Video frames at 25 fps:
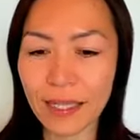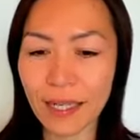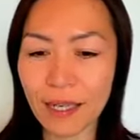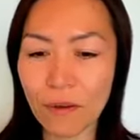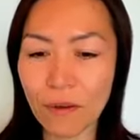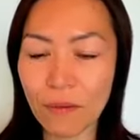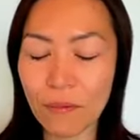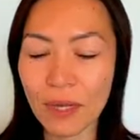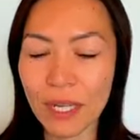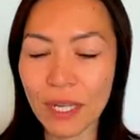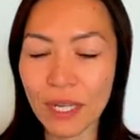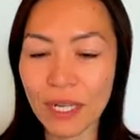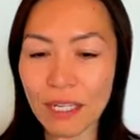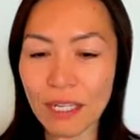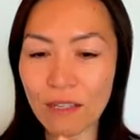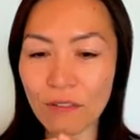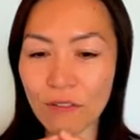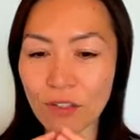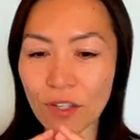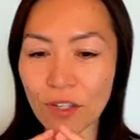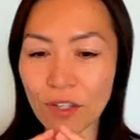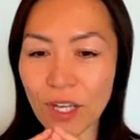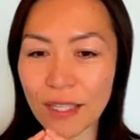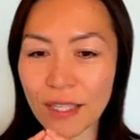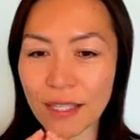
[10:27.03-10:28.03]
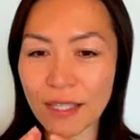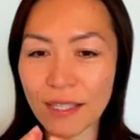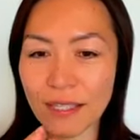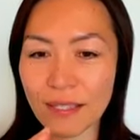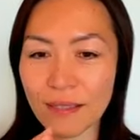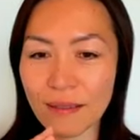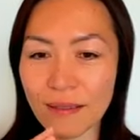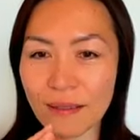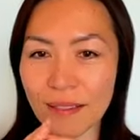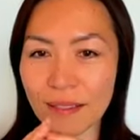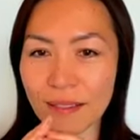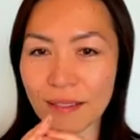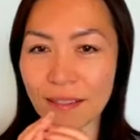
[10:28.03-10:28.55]
when you just
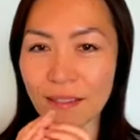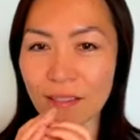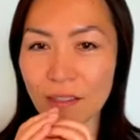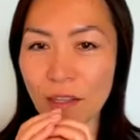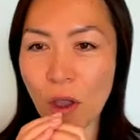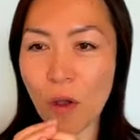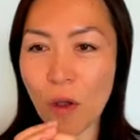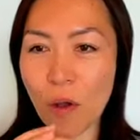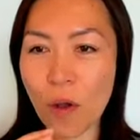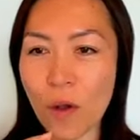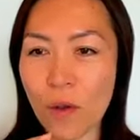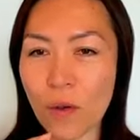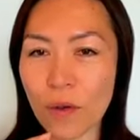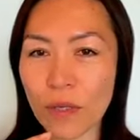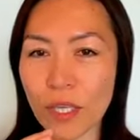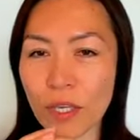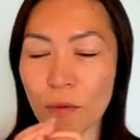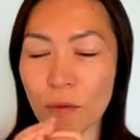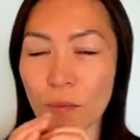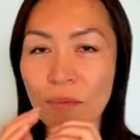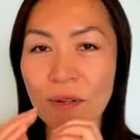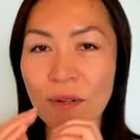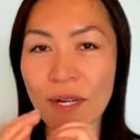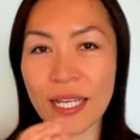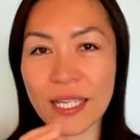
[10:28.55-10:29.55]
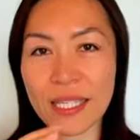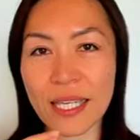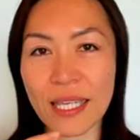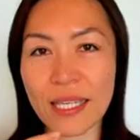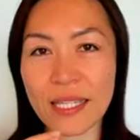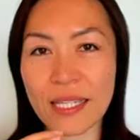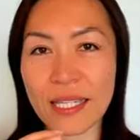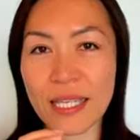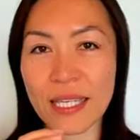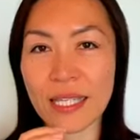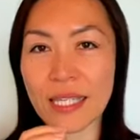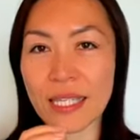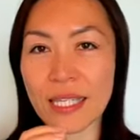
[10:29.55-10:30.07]
know your
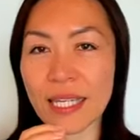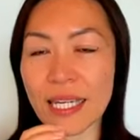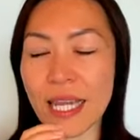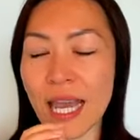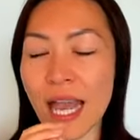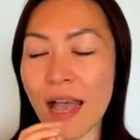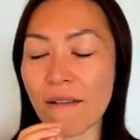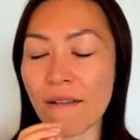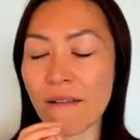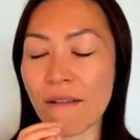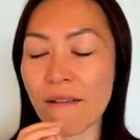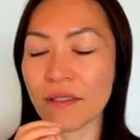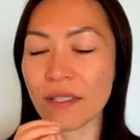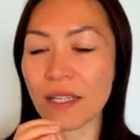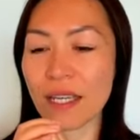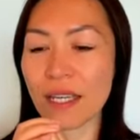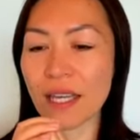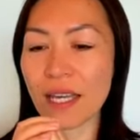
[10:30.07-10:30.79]
presence is enough,